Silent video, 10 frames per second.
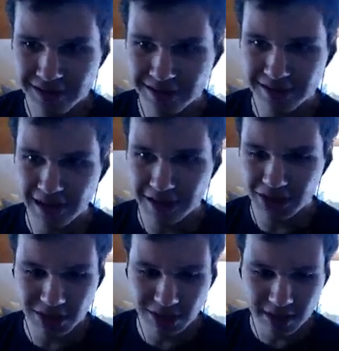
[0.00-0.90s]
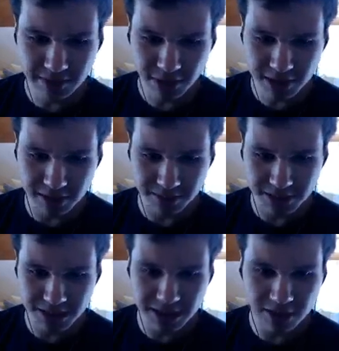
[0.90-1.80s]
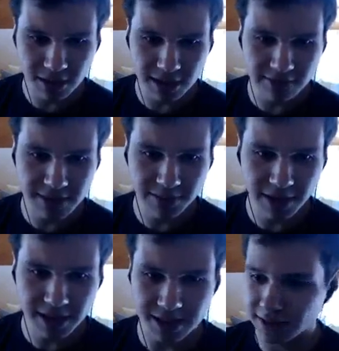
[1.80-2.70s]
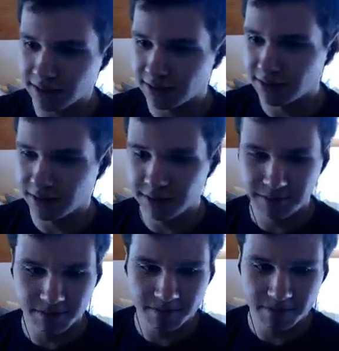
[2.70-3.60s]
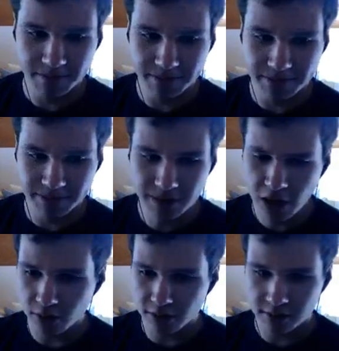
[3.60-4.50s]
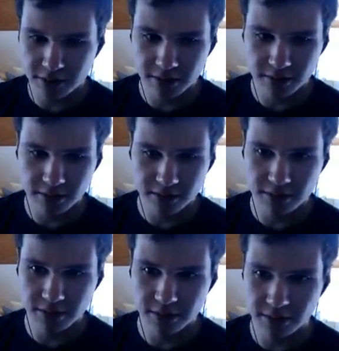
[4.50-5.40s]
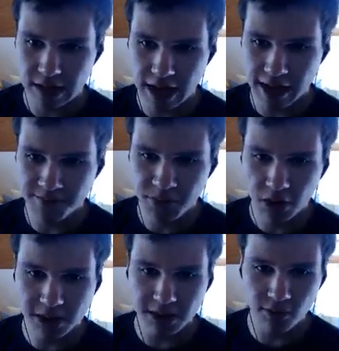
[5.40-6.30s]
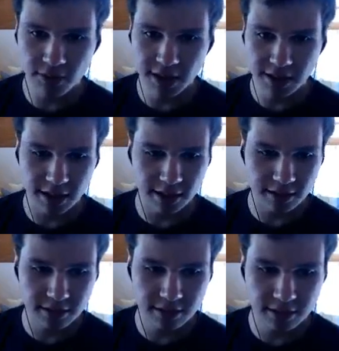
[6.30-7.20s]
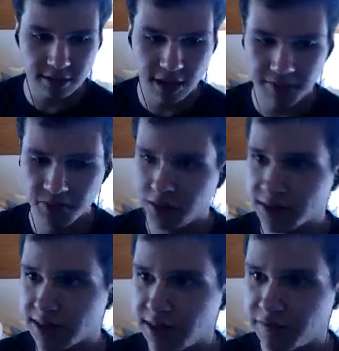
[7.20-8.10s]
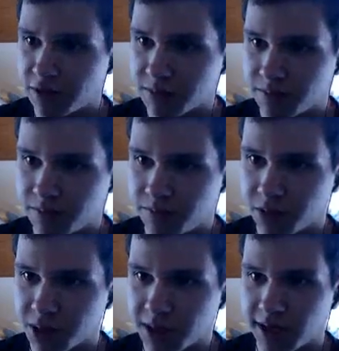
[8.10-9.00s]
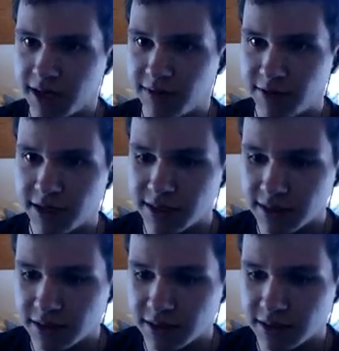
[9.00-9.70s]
like, she's not at the bottom. She got the invisibility. No! I'm not going in there. I'm not. The Zephyr's pushing anyways.